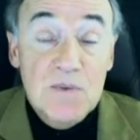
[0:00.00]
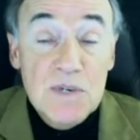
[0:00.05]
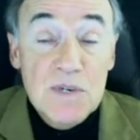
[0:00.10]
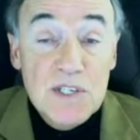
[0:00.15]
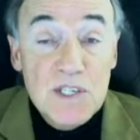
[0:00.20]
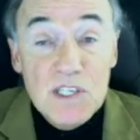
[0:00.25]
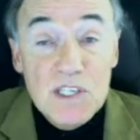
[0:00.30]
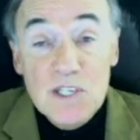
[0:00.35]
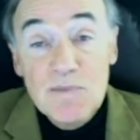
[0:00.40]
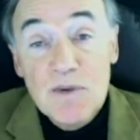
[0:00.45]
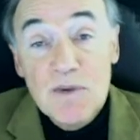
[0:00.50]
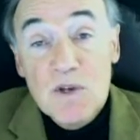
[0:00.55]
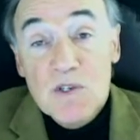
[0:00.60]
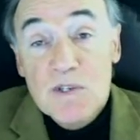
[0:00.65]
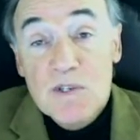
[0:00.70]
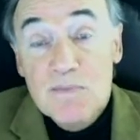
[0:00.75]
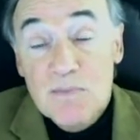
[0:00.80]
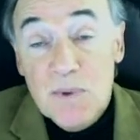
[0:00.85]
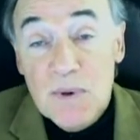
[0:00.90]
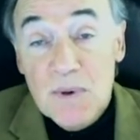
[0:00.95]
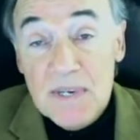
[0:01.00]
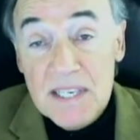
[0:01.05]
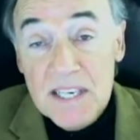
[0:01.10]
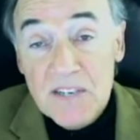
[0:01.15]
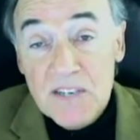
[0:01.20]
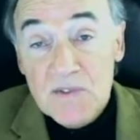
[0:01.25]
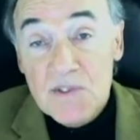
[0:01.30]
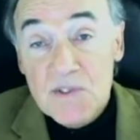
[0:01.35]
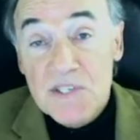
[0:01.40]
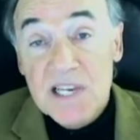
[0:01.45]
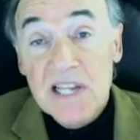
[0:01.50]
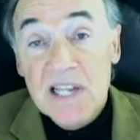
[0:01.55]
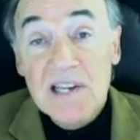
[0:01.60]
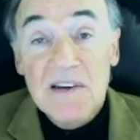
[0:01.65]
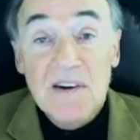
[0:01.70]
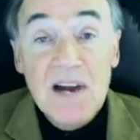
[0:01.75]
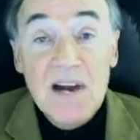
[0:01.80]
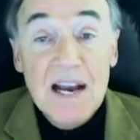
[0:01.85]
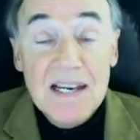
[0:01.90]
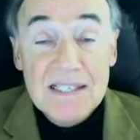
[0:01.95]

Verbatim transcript: which is the most important intracellular